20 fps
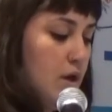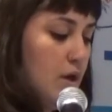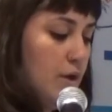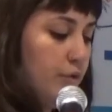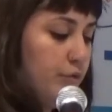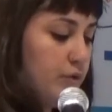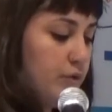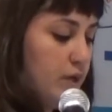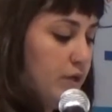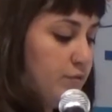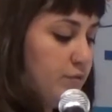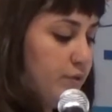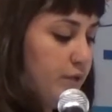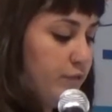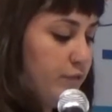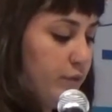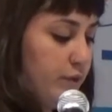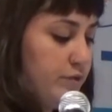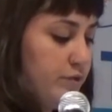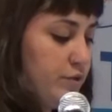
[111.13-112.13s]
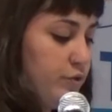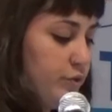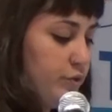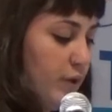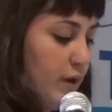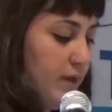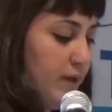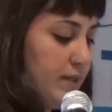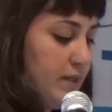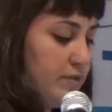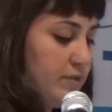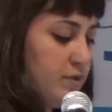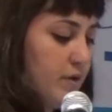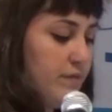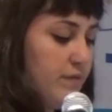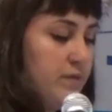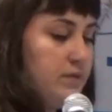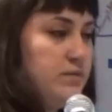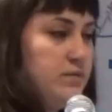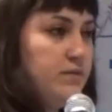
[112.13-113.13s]
whose countries were destroyed and
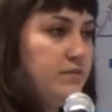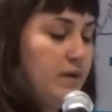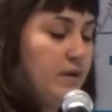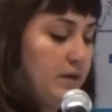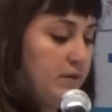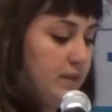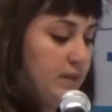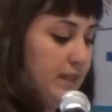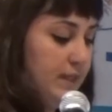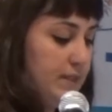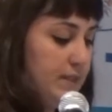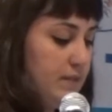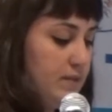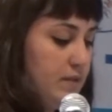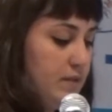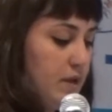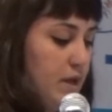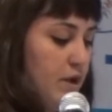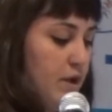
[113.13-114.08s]
sovereignty violated,